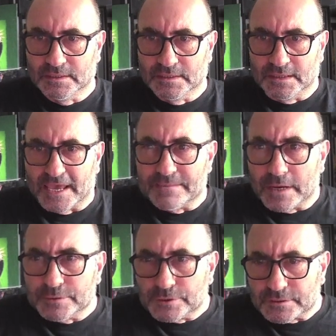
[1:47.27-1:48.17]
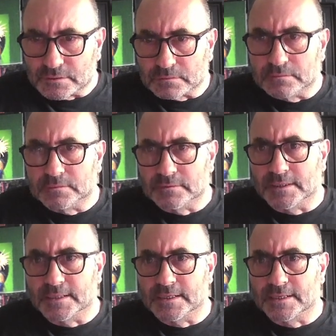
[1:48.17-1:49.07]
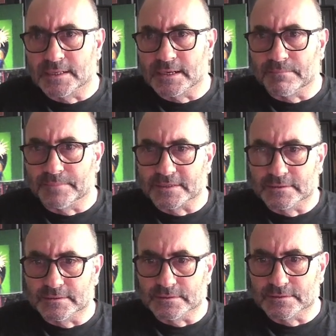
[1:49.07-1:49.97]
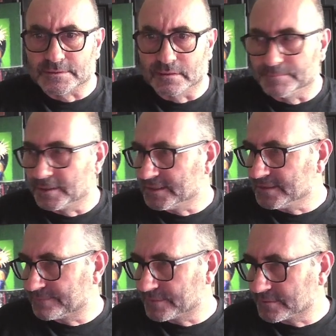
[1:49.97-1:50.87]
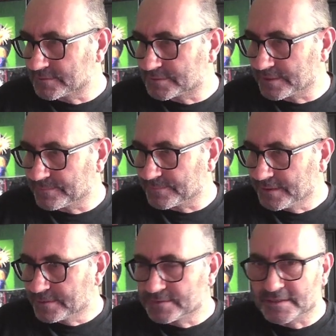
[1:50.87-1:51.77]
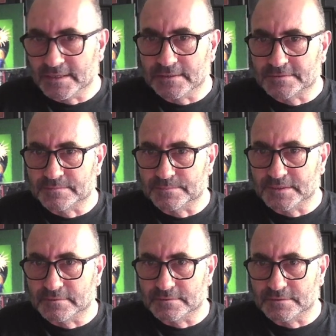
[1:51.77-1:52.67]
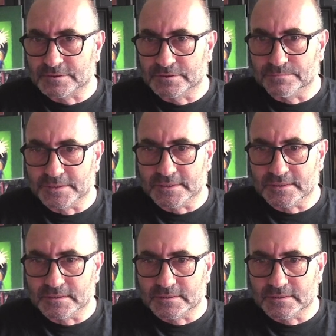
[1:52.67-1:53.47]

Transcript: emotional, because I believe that seeing something that should be